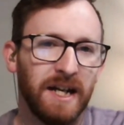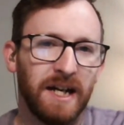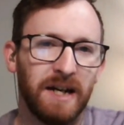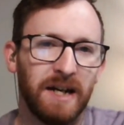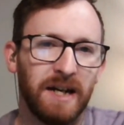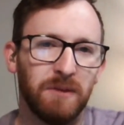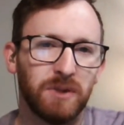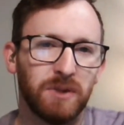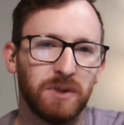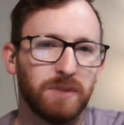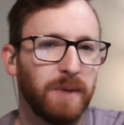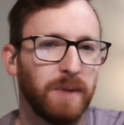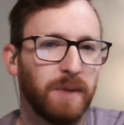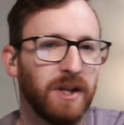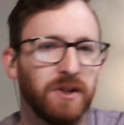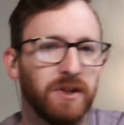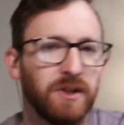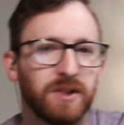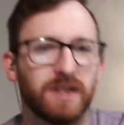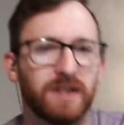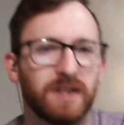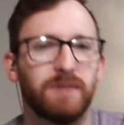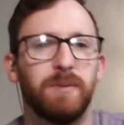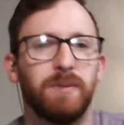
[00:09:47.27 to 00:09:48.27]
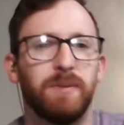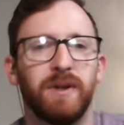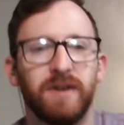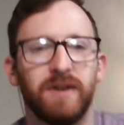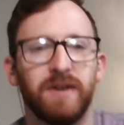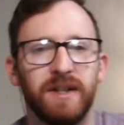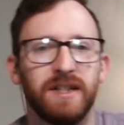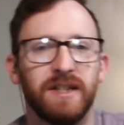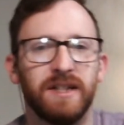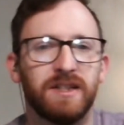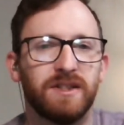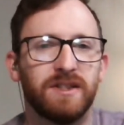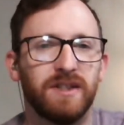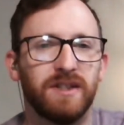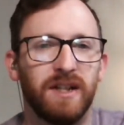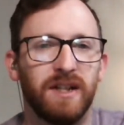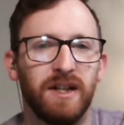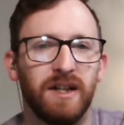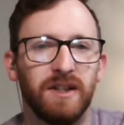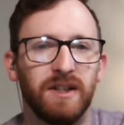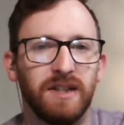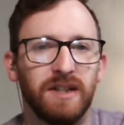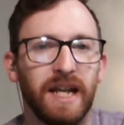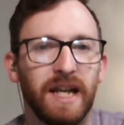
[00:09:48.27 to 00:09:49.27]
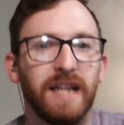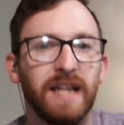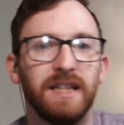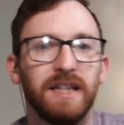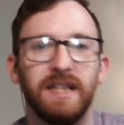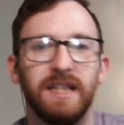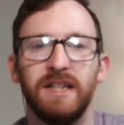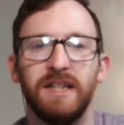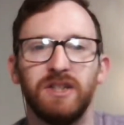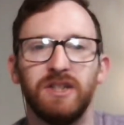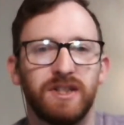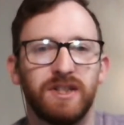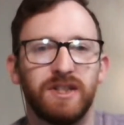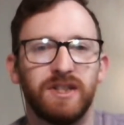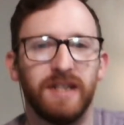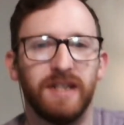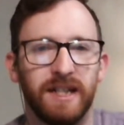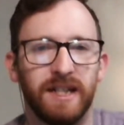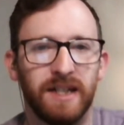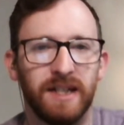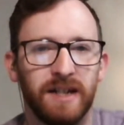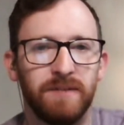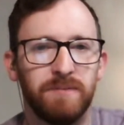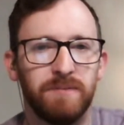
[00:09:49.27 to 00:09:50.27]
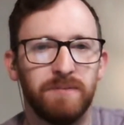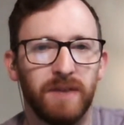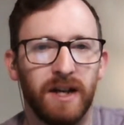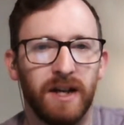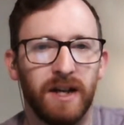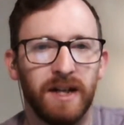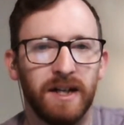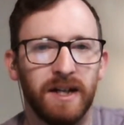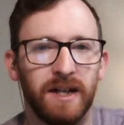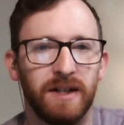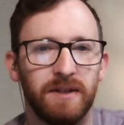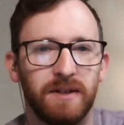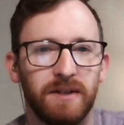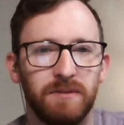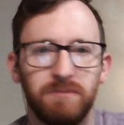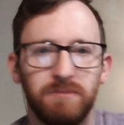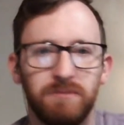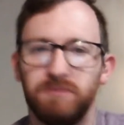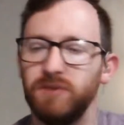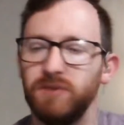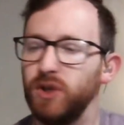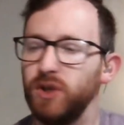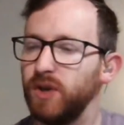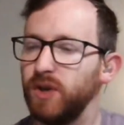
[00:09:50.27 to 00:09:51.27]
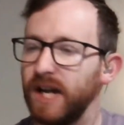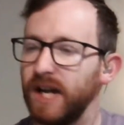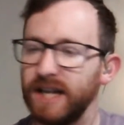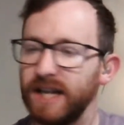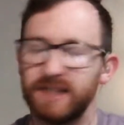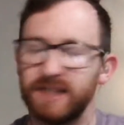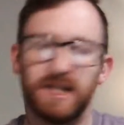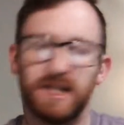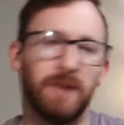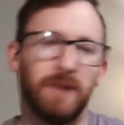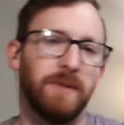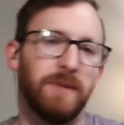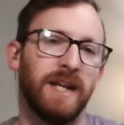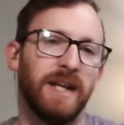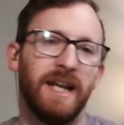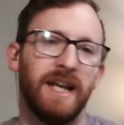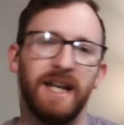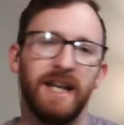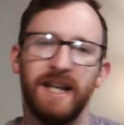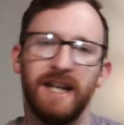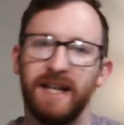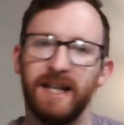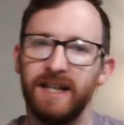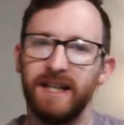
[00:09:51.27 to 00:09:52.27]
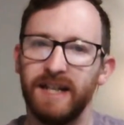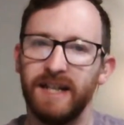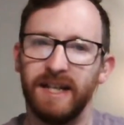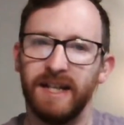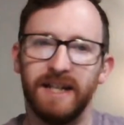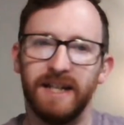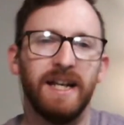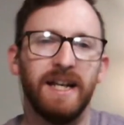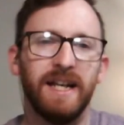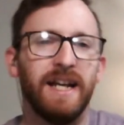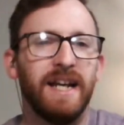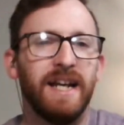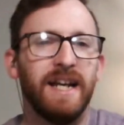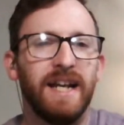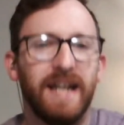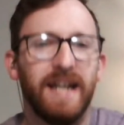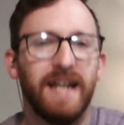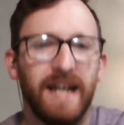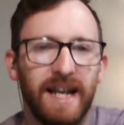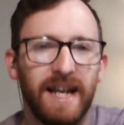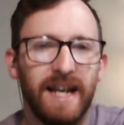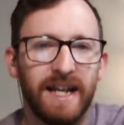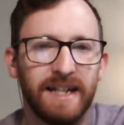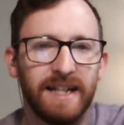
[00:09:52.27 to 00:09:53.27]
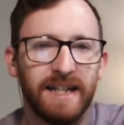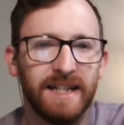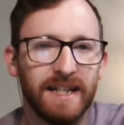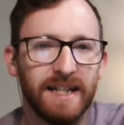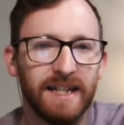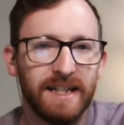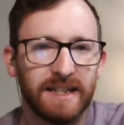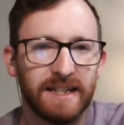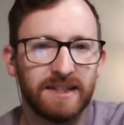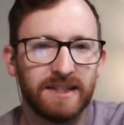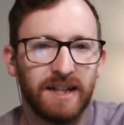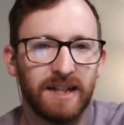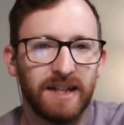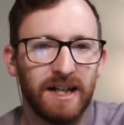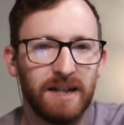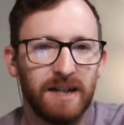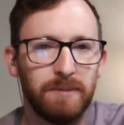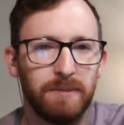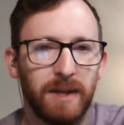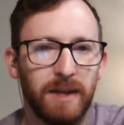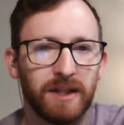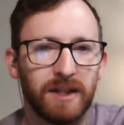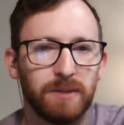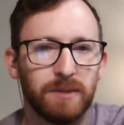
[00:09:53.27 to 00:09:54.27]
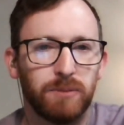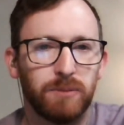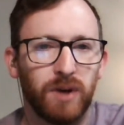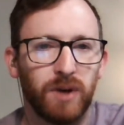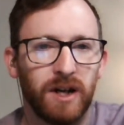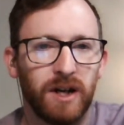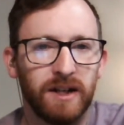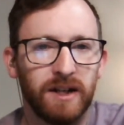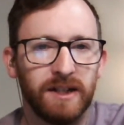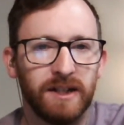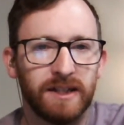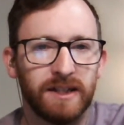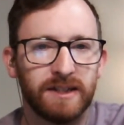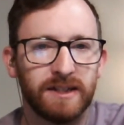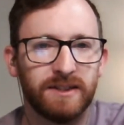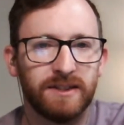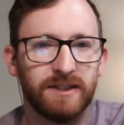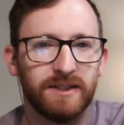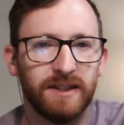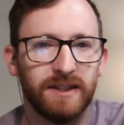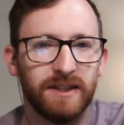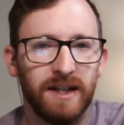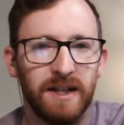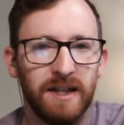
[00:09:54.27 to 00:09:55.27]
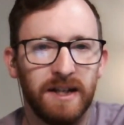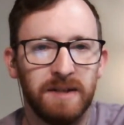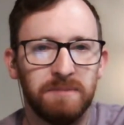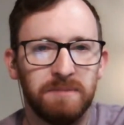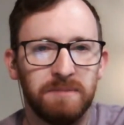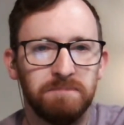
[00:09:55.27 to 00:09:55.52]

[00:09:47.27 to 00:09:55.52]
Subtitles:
What's been your experience lately? Just seeing new guys coming in and getting excited about the products.